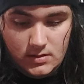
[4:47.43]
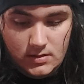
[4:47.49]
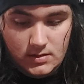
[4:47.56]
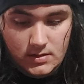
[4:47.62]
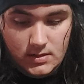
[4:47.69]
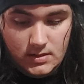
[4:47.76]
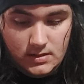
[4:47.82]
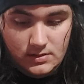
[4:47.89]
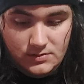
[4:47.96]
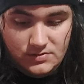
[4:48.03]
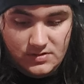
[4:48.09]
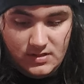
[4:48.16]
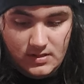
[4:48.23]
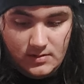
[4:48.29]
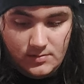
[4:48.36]
And then
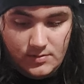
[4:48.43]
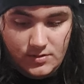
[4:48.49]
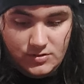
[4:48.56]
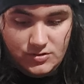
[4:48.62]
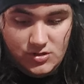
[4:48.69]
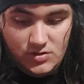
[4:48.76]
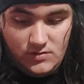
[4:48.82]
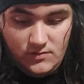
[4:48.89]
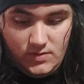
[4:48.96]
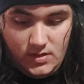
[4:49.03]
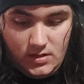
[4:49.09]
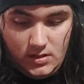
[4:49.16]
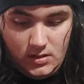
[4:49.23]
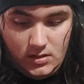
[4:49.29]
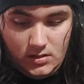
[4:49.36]
there's like a bunch of
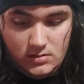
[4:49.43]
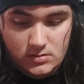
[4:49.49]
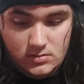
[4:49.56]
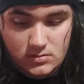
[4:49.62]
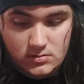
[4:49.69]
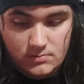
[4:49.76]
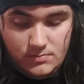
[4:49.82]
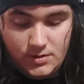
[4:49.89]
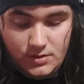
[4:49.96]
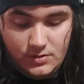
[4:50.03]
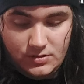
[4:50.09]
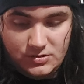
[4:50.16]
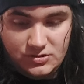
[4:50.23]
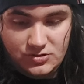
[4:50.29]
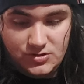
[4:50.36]
uh,
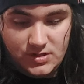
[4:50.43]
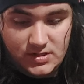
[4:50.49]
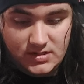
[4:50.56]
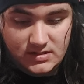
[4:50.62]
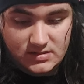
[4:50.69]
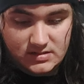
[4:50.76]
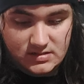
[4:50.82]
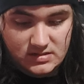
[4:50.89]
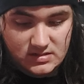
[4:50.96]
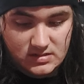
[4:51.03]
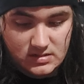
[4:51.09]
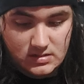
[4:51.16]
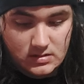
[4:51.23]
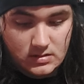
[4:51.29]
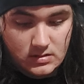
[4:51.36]
bonus tracks
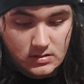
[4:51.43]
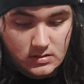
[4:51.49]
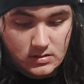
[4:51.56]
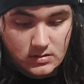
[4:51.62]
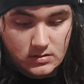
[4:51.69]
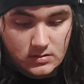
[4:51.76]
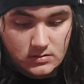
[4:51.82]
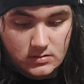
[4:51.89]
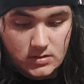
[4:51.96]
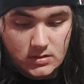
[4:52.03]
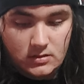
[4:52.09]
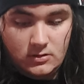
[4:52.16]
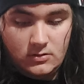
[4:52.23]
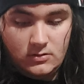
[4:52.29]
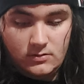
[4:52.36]

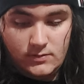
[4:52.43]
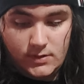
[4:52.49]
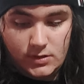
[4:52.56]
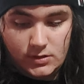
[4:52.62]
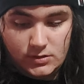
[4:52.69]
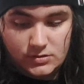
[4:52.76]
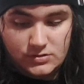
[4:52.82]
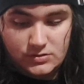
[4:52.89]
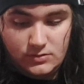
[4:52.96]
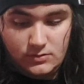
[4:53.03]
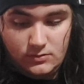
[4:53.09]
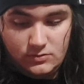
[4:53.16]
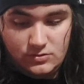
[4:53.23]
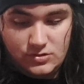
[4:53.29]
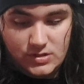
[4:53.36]
that are
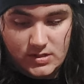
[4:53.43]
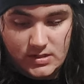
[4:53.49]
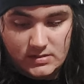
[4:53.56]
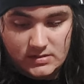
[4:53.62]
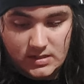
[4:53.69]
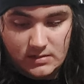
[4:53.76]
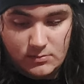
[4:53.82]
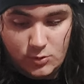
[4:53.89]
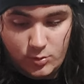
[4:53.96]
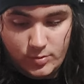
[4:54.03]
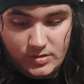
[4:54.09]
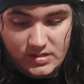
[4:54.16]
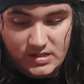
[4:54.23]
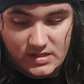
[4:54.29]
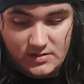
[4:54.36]
rehearsal tracks like
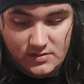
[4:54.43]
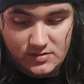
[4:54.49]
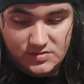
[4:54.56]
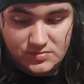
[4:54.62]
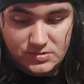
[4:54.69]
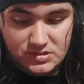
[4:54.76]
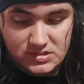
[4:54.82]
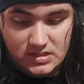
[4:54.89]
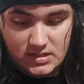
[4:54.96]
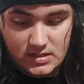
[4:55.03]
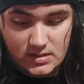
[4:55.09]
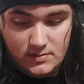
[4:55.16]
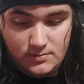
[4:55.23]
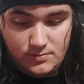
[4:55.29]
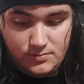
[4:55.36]
Morbid Tales,
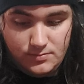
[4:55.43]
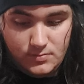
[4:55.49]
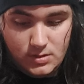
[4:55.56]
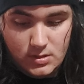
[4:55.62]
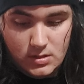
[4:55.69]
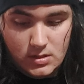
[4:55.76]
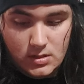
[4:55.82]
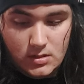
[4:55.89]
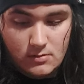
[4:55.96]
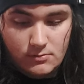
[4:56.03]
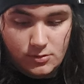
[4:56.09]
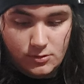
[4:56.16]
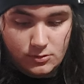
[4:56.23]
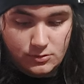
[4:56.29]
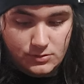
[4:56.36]
Messiah,
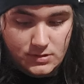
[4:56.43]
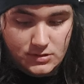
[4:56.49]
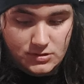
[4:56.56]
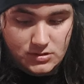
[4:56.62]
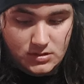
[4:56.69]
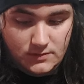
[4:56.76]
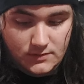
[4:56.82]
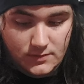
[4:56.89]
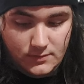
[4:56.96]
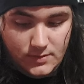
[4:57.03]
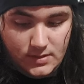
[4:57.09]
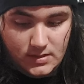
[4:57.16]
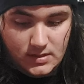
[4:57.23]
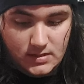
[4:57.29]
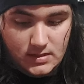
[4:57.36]
Procreation of the
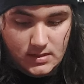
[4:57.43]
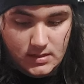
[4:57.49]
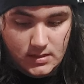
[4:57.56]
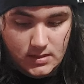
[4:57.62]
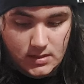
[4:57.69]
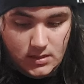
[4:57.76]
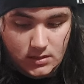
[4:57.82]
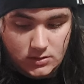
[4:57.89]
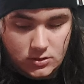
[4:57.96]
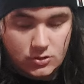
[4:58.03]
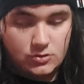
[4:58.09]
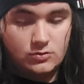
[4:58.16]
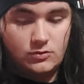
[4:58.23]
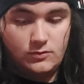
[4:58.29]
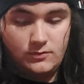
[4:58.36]
Wicked, and
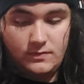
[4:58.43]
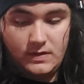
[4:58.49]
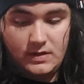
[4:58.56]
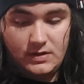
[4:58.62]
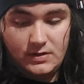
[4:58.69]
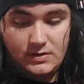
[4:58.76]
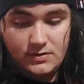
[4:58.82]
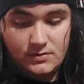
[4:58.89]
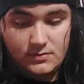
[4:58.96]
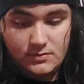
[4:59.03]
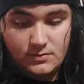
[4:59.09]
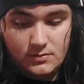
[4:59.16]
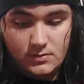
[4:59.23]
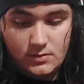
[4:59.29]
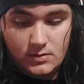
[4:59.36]
Nocturnal Fear.
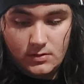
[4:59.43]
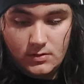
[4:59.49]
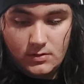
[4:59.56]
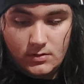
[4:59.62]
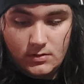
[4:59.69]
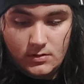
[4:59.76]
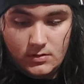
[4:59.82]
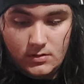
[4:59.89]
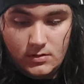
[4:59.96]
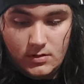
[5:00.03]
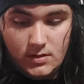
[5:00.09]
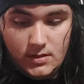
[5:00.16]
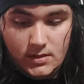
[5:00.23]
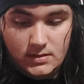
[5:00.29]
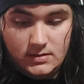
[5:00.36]

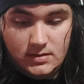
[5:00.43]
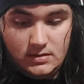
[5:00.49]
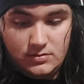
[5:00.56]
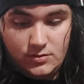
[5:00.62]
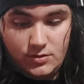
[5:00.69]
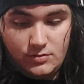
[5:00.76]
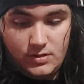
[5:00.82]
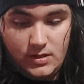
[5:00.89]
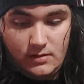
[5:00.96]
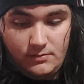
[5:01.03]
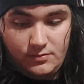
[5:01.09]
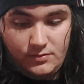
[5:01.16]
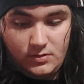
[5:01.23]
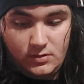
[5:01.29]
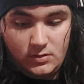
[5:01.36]
Uh, Dethroned
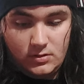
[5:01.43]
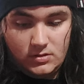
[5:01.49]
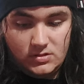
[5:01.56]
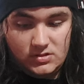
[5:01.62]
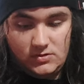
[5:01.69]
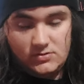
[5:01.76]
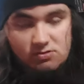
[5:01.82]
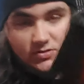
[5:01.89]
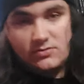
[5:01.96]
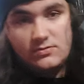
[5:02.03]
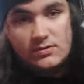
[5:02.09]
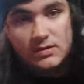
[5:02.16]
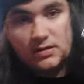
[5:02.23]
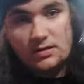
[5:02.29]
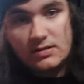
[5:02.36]
Emperor is also a
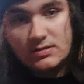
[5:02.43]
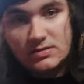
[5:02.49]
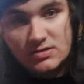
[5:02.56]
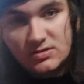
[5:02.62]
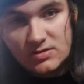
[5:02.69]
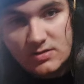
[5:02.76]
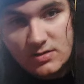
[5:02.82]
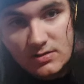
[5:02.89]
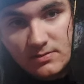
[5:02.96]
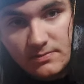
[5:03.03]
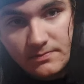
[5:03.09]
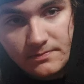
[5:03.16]
really good song.